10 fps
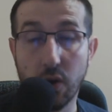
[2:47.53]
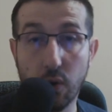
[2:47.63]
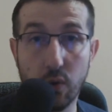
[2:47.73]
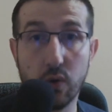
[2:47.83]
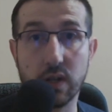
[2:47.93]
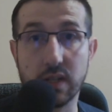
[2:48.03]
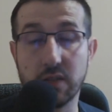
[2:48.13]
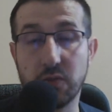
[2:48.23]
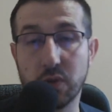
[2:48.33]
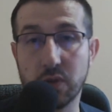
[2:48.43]
or
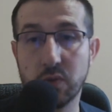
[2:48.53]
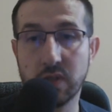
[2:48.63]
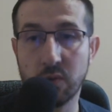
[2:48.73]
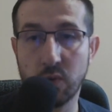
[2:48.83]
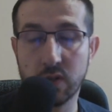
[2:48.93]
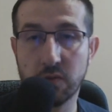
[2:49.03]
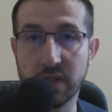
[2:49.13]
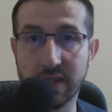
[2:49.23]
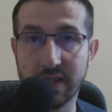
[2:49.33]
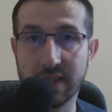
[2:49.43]
if you're using one of
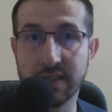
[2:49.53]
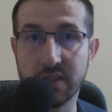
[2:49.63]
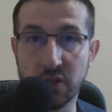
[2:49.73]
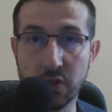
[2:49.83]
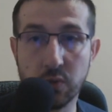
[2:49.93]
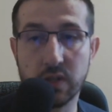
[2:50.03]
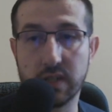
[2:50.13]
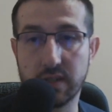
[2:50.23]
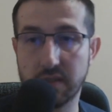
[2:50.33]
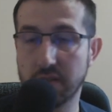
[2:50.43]
the current
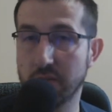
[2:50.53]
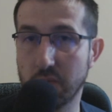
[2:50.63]
nukers,